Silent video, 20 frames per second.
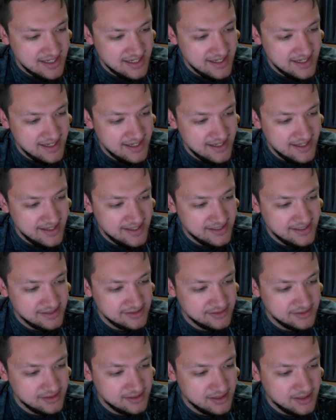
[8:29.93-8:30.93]

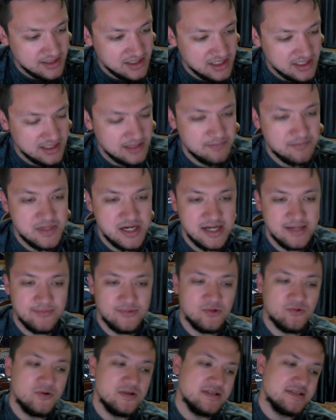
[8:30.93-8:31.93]
And
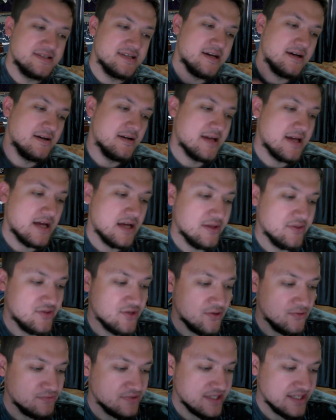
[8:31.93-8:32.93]
Miami wins out. And I
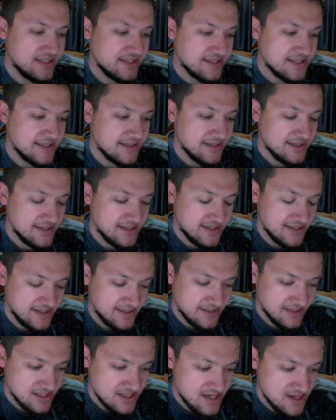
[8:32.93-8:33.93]
don't think
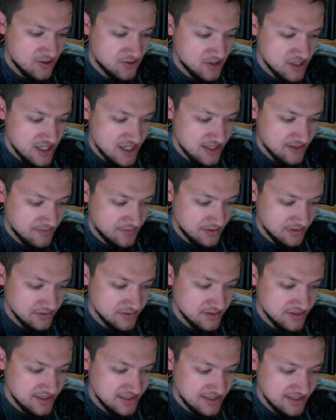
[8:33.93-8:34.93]
that will
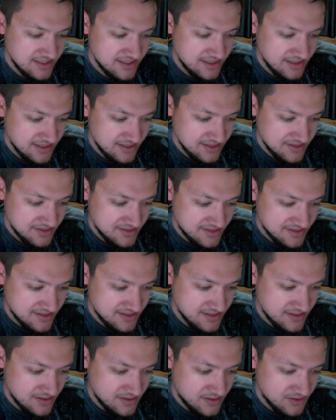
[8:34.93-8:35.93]
happen.
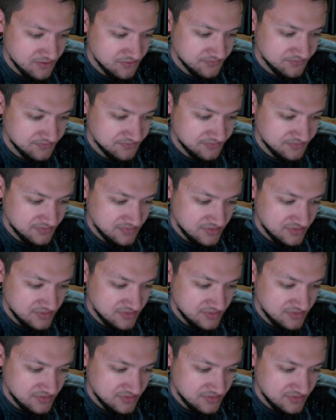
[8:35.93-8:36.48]
So